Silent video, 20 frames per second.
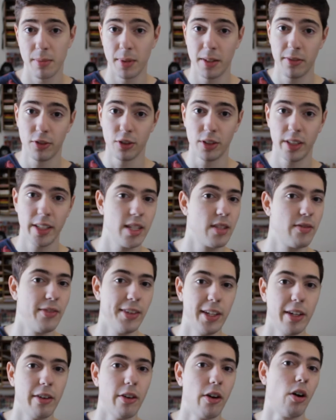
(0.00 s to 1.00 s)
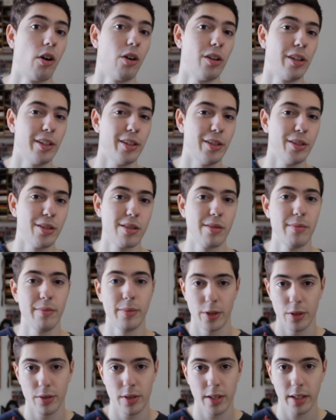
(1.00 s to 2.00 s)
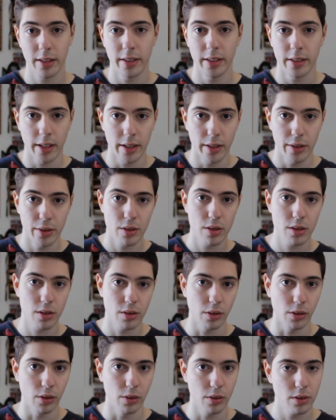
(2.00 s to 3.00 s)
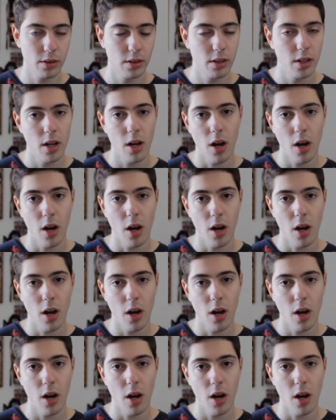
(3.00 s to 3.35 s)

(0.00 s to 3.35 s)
but for this video I only use music that I used to use